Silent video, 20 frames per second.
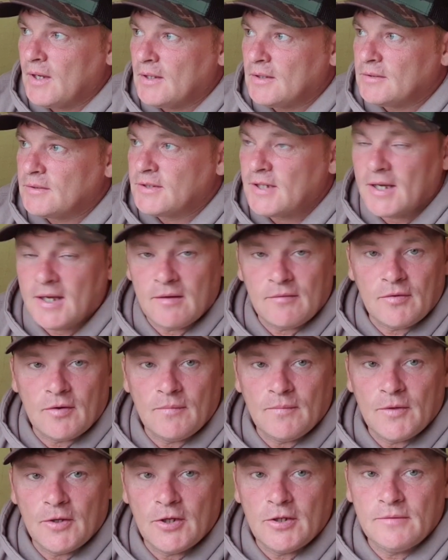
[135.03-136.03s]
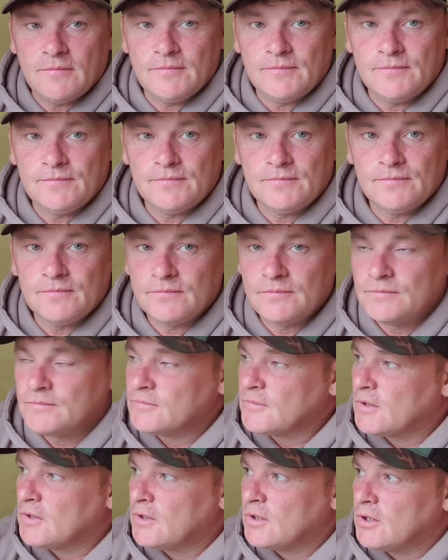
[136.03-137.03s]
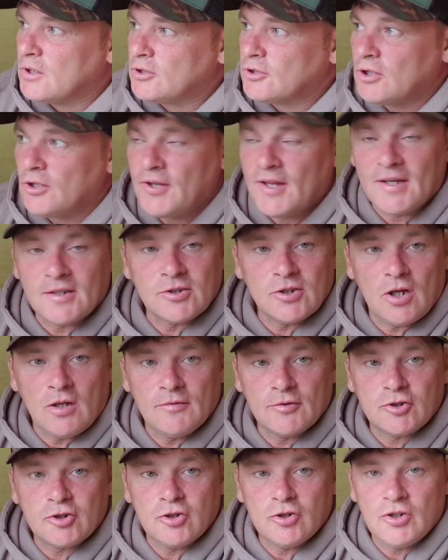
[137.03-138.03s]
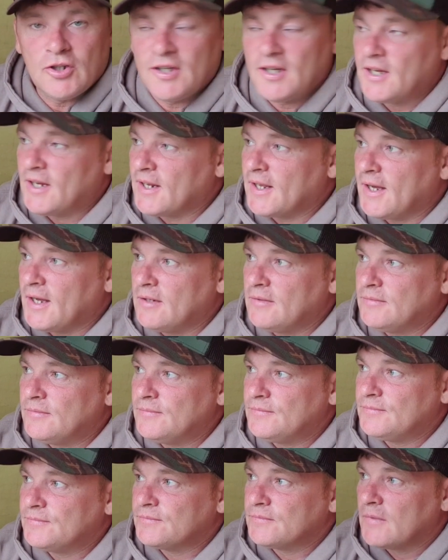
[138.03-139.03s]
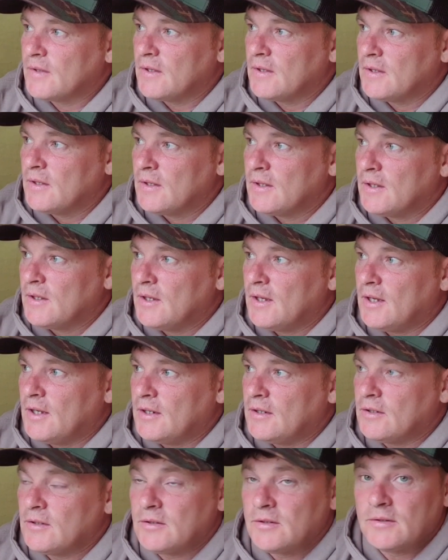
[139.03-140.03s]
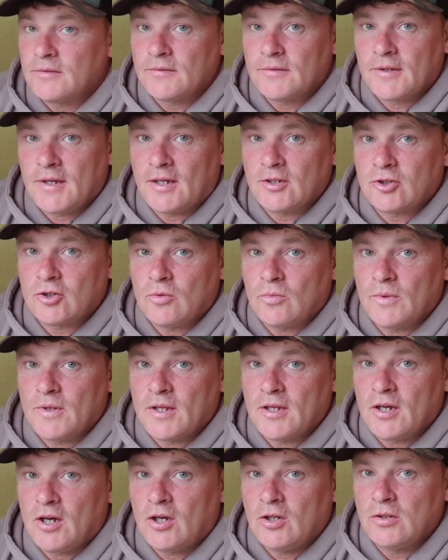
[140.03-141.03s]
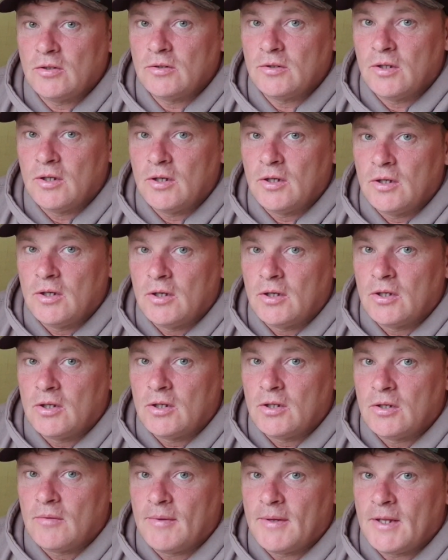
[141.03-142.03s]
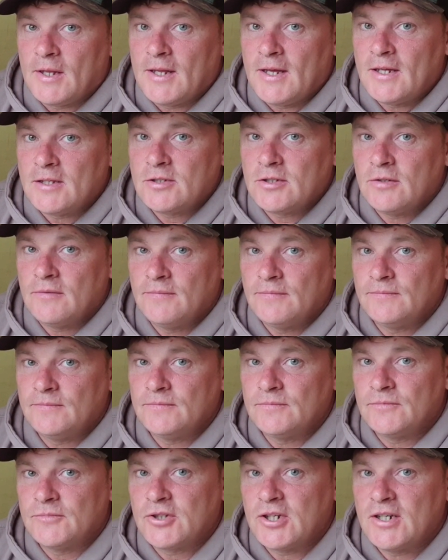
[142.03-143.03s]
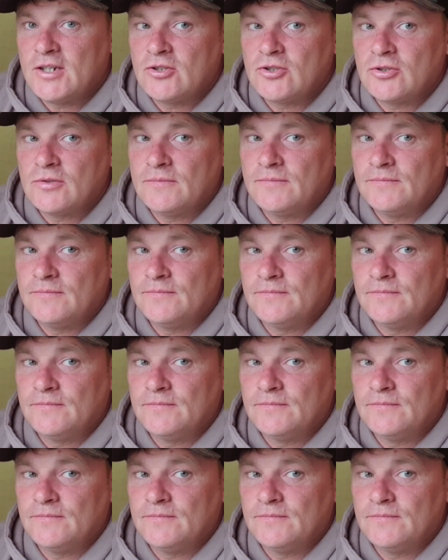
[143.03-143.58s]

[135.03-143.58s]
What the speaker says: And take it from there. So thanks all for tuning in again, and I'll catch up with you all a bit later. Cheers.